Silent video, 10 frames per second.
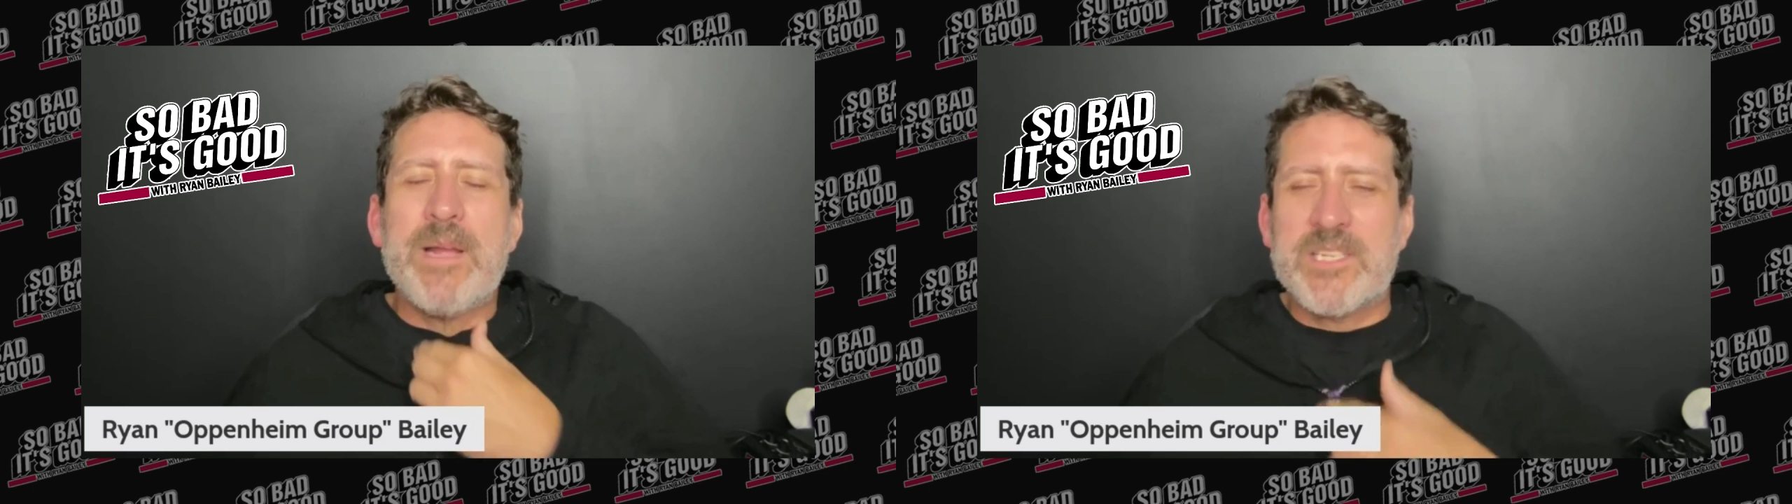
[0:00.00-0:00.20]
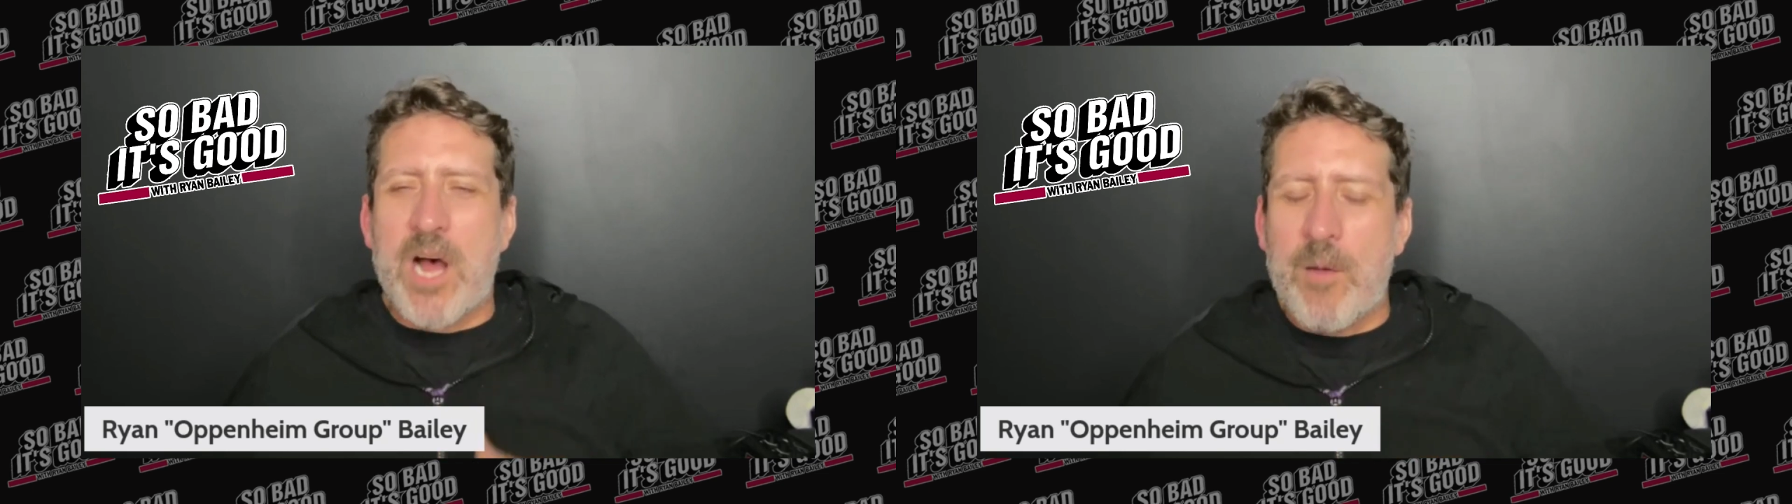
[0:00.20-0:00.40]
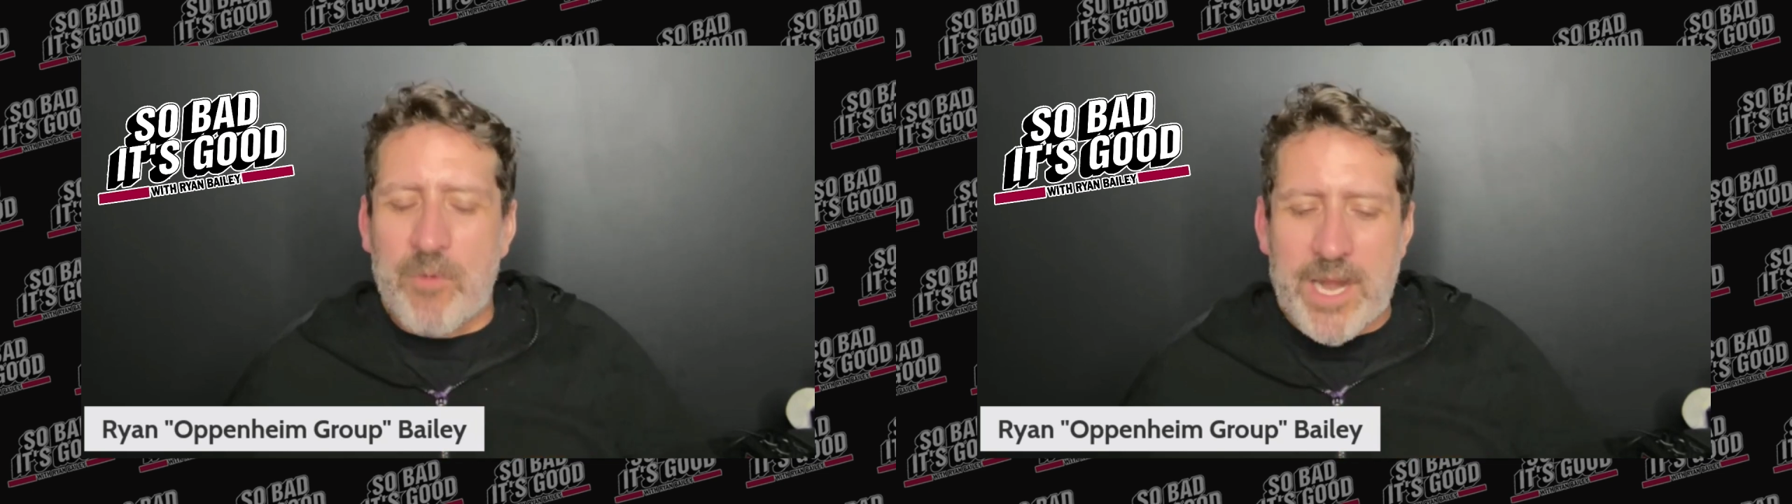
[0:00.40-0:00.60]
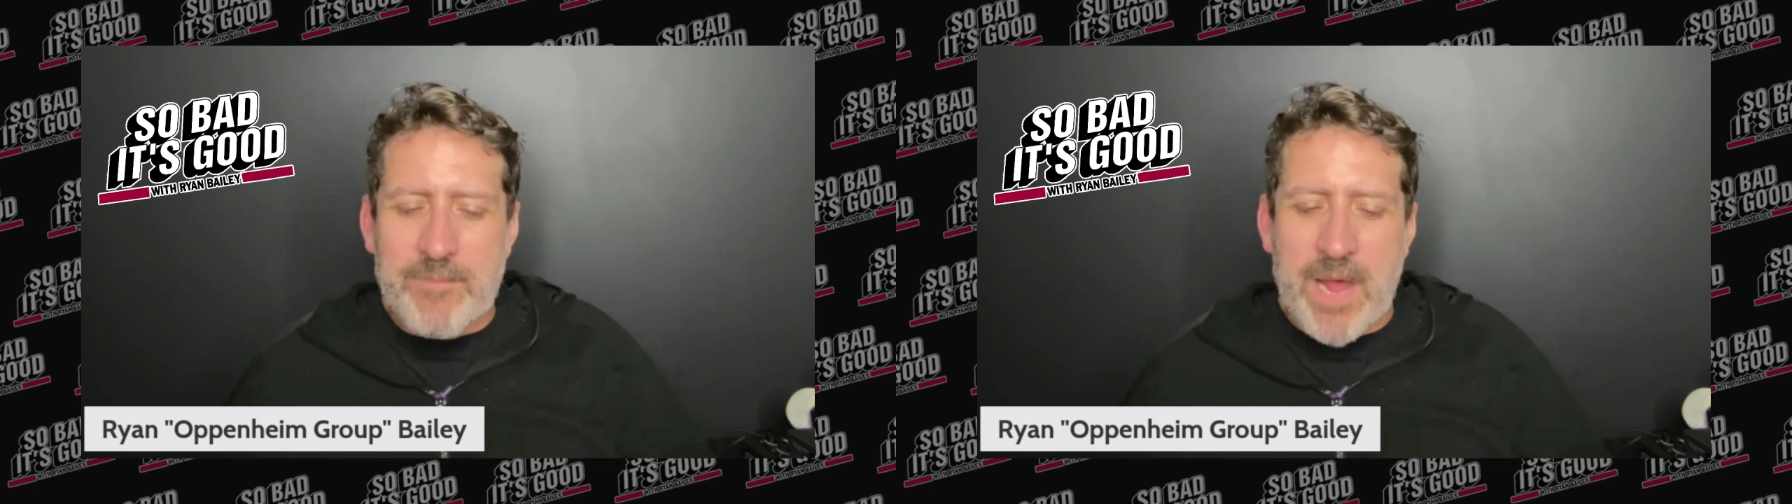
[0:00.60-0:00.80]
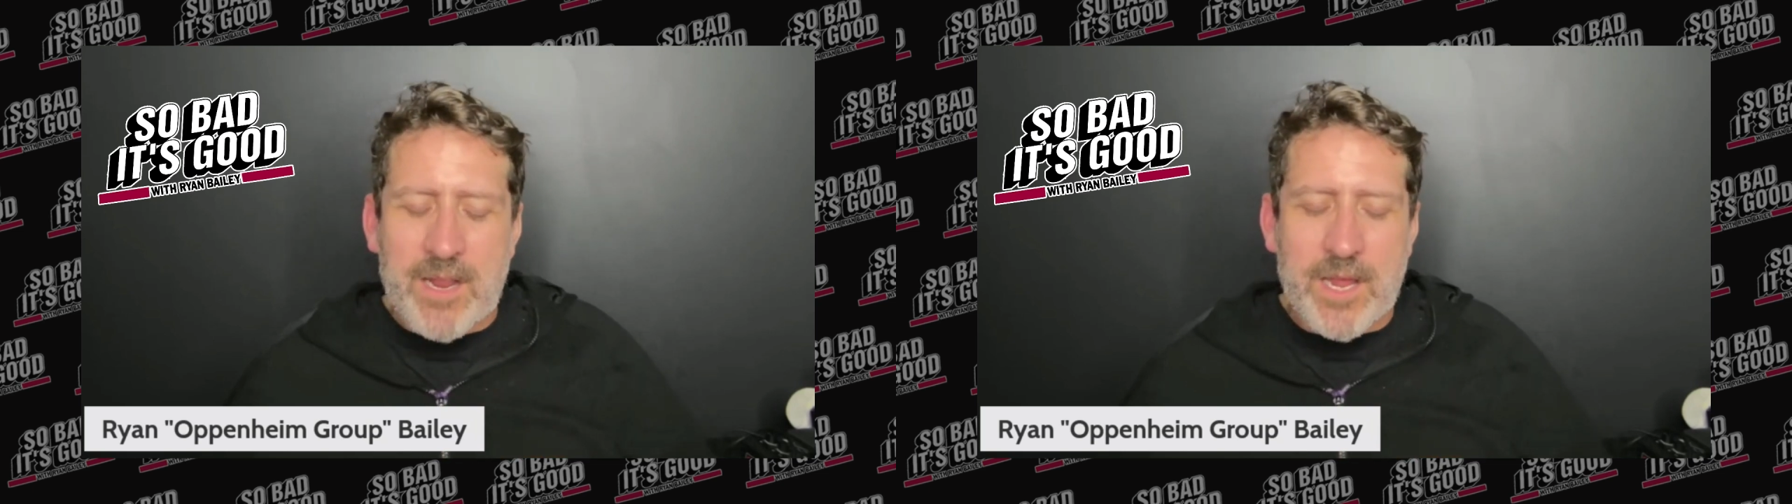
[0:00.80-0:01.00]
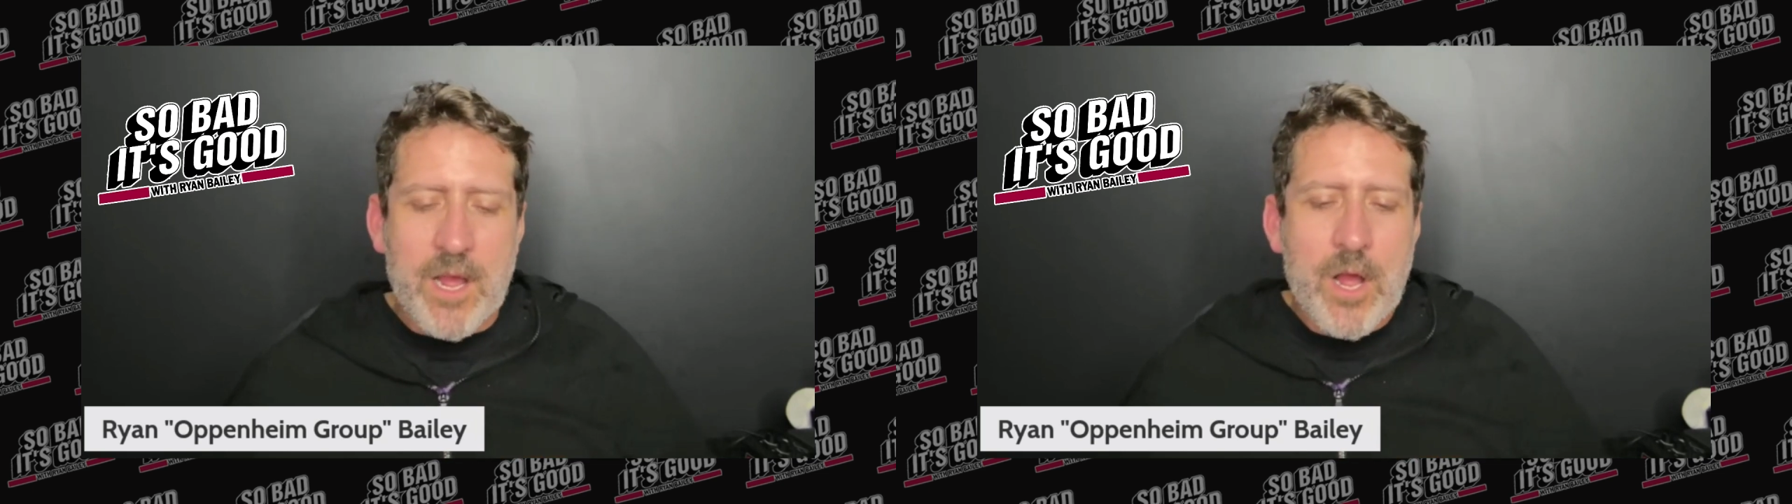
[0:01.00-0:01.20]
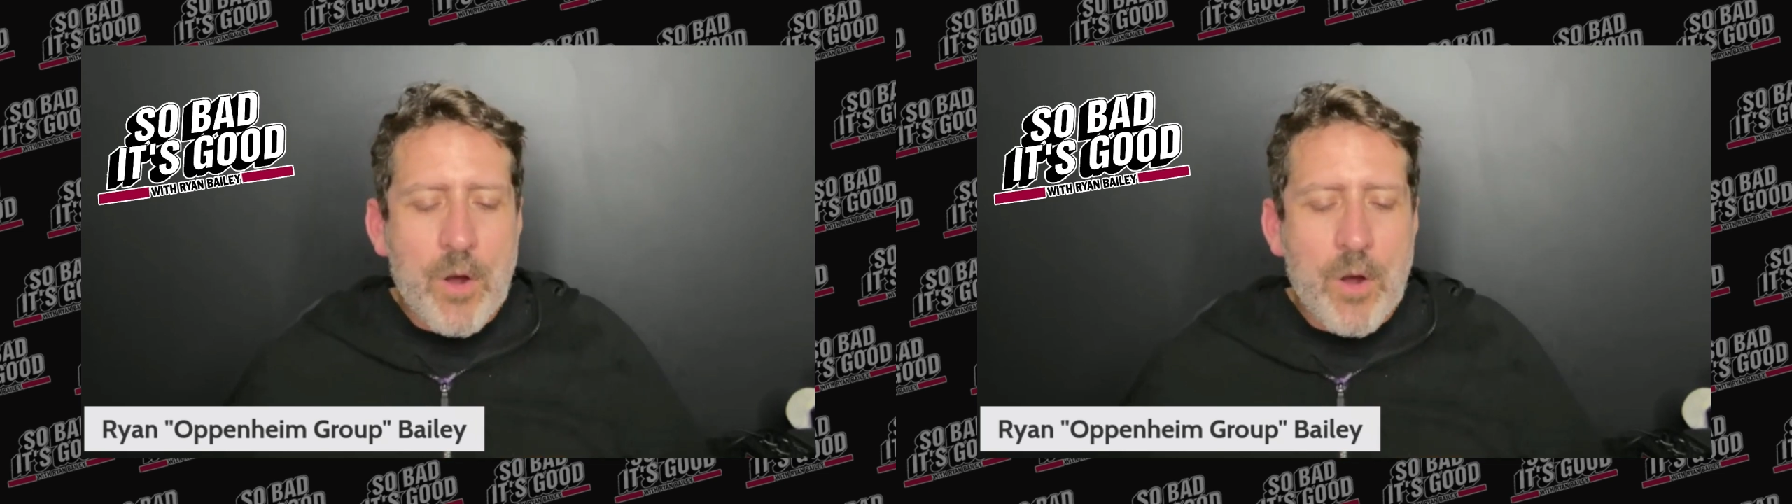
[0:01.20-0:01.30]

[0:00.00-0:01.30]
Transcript: and Tom writing back like,